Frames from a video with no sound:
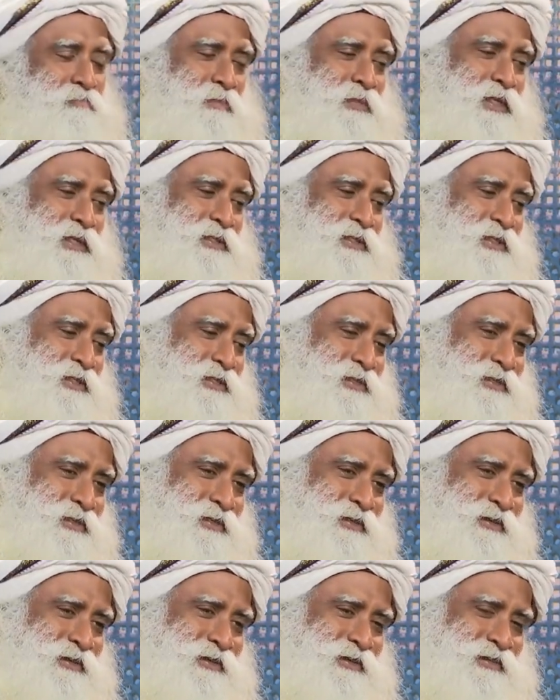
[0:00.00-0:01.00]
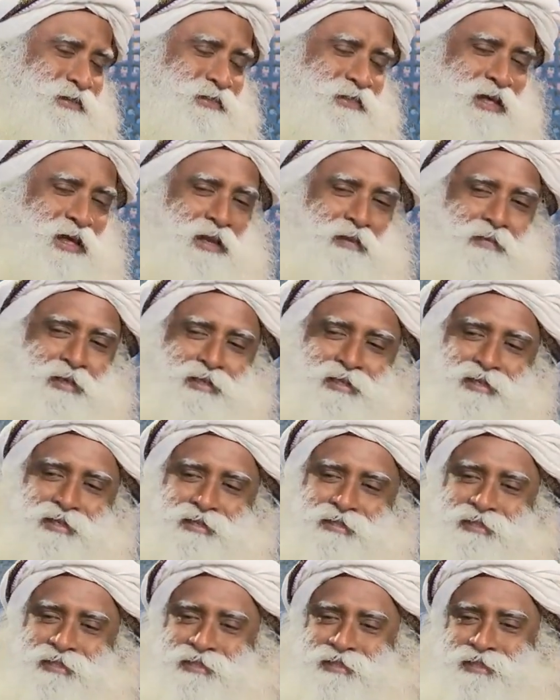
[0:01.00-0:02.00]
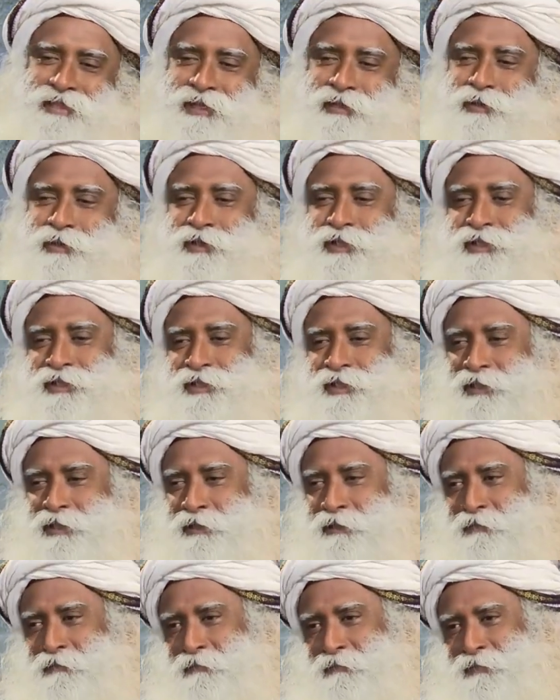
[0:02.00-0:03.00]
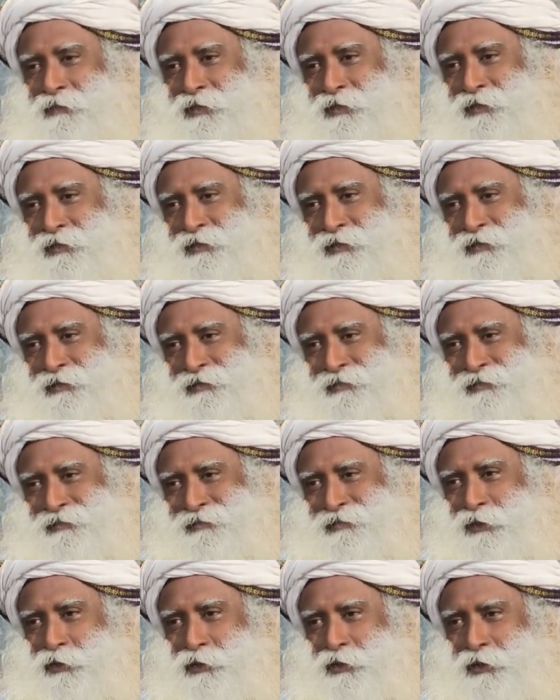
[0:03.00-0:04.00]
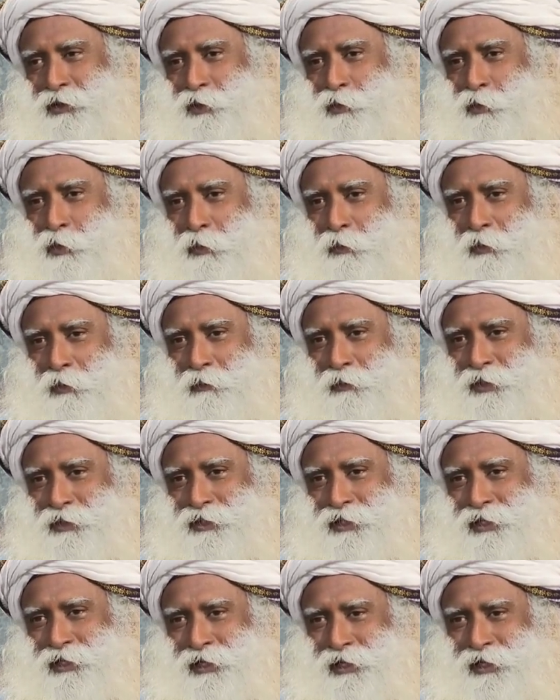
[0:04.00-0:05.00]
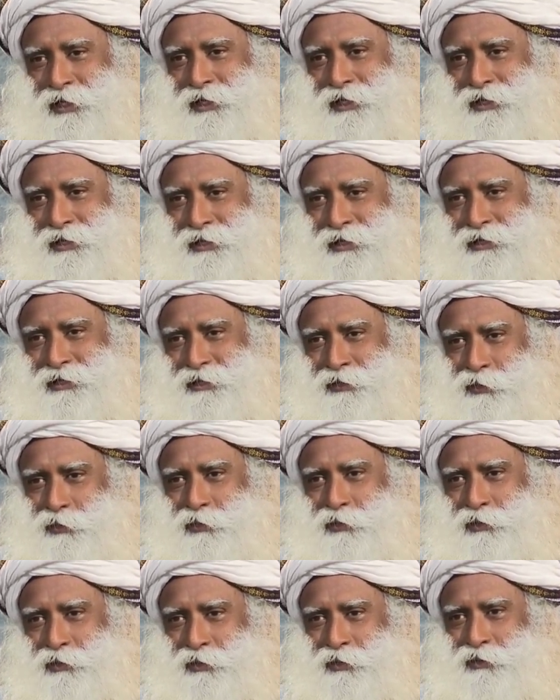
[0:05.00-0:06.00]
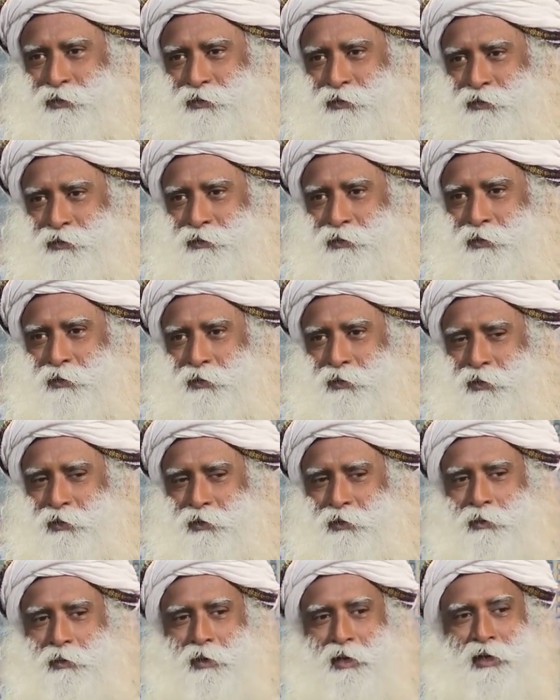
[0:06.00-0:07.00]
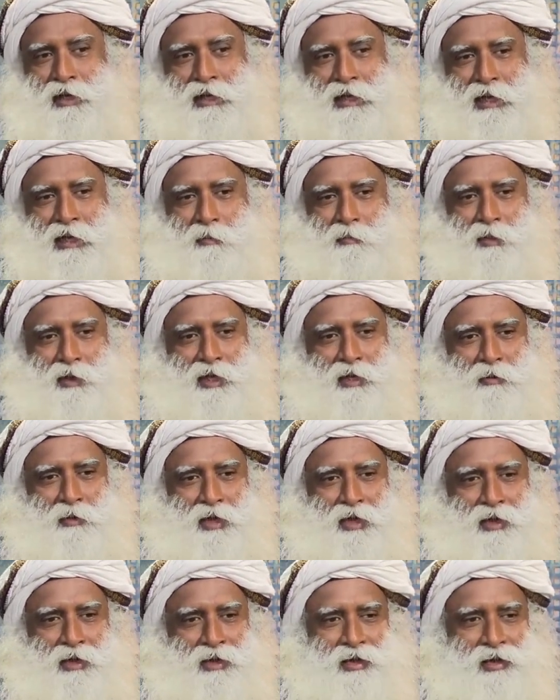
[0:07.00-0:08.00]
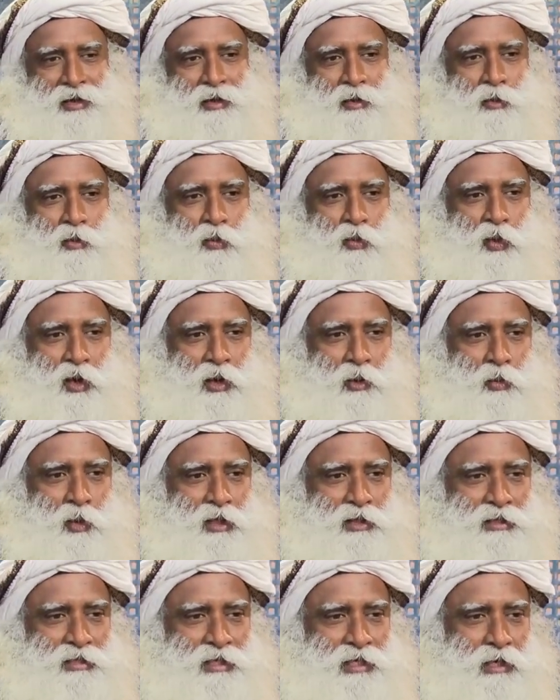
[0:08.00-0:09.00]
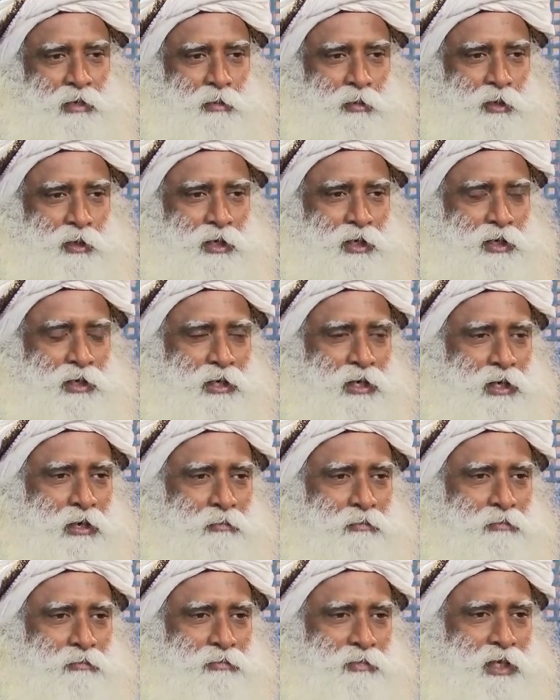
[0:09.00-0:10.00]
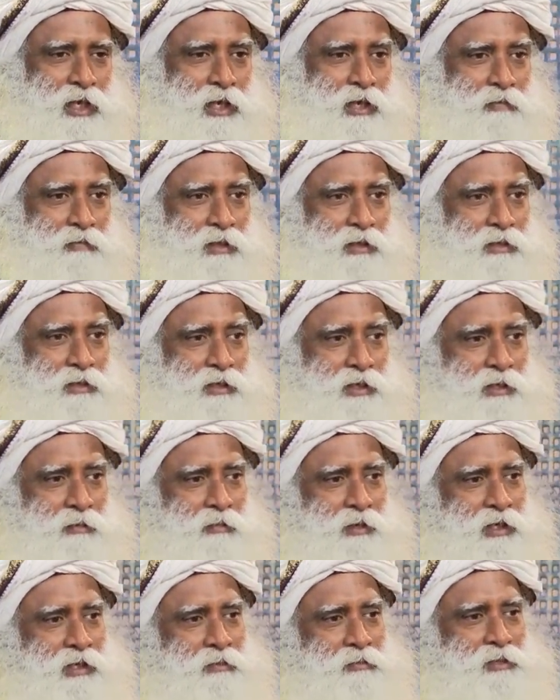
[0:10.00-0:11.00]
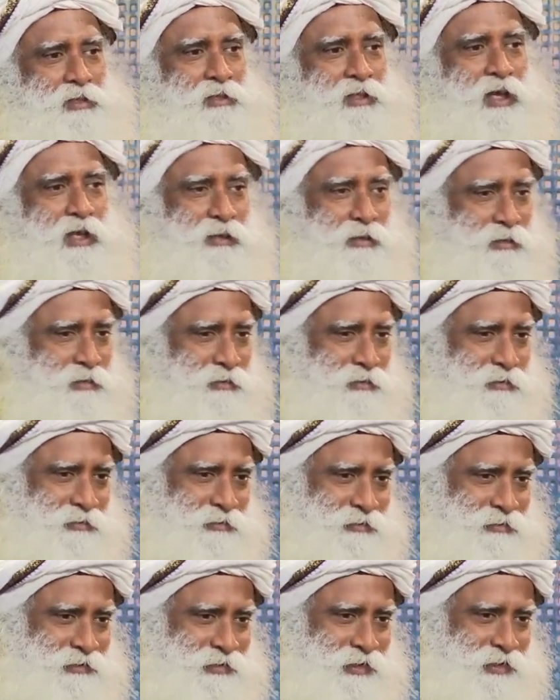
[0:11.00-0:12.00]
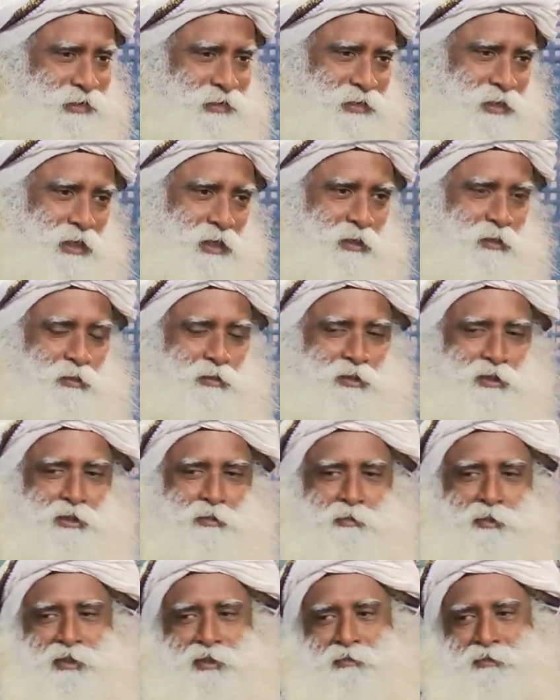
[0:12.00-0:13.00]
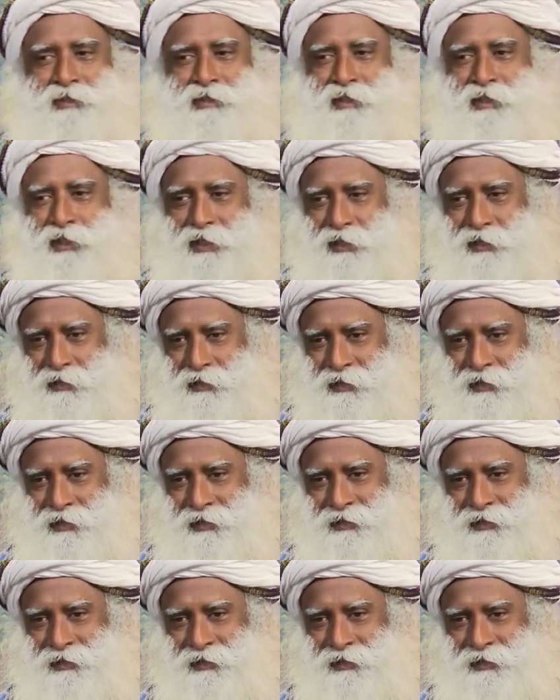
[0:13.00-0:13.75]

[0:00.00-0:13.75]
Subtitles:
It is Dhanavantri's Trayodashi. North Indian people must connect, you know, don't go on clipping away one syllable and come Dhanavantri becomes Dhan, Trayodashi becomes Tera.